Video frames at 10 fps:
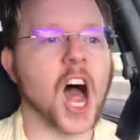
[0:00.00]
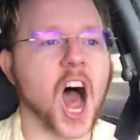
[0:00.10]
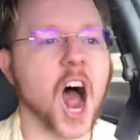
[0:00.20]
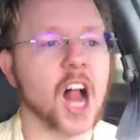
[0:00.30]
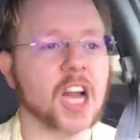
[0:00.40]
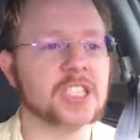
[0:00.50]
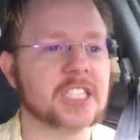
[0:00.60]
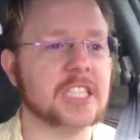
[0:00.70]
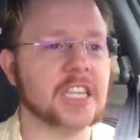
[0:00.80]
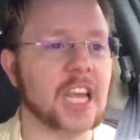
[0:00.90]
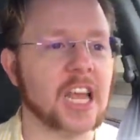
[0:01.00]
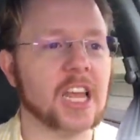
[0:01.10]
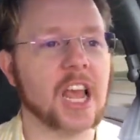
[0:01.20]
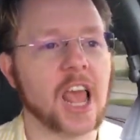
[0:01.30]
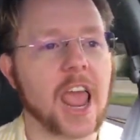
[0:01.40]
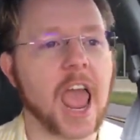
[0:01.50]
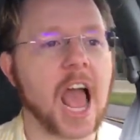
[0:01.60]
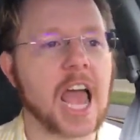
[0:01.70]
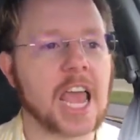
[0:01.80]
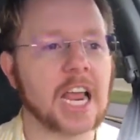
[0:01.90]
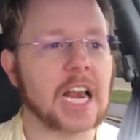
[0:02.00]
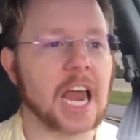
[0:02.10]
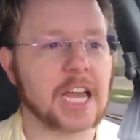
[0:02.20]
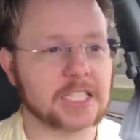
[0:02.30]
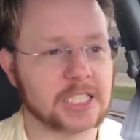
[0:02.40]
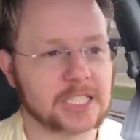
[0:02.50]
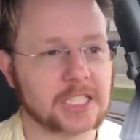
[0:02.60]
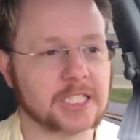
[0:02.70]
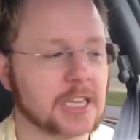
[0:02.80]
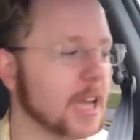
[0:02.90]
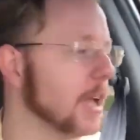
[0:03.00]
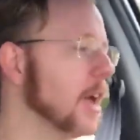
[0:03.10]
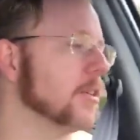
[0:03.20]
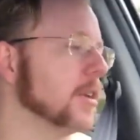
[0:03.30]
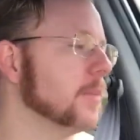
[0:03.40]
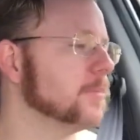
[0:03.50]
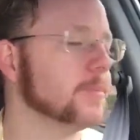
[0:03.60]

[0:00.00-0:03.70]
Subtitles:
Old English. I don't know.